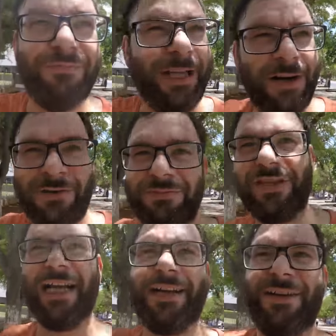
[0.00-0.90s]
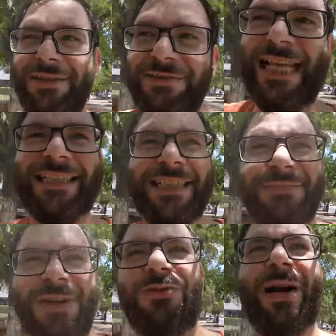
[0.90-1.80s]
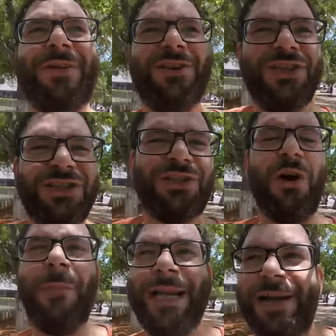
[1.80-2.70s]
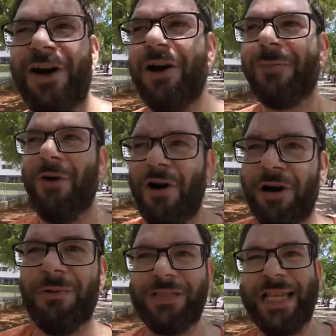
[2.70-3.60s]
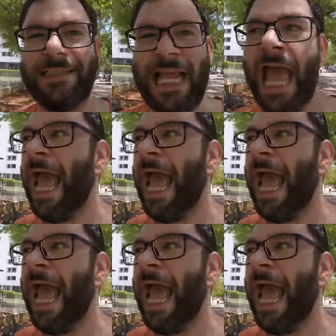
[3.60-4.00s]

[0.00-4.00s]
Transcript: you know, like a uh, Texas federal crime, you know, just so many horrible, horrible things